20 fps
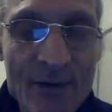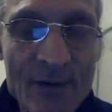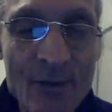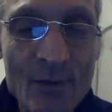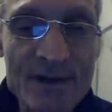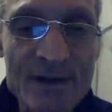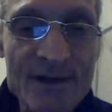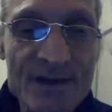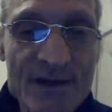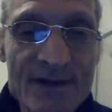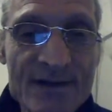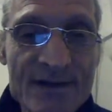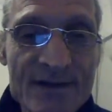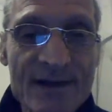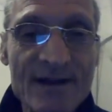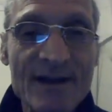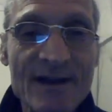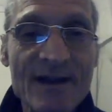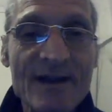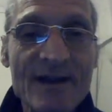which is
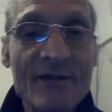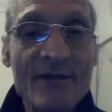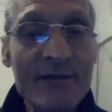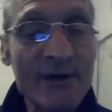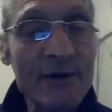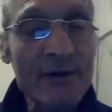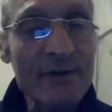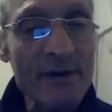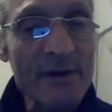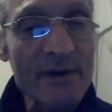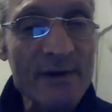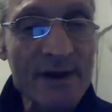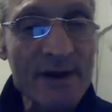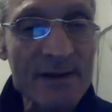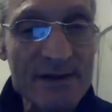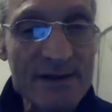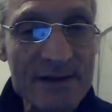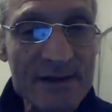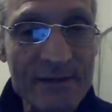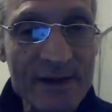the theory of
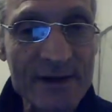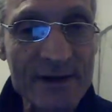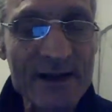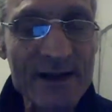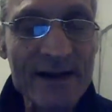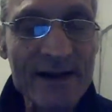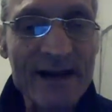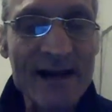relativity,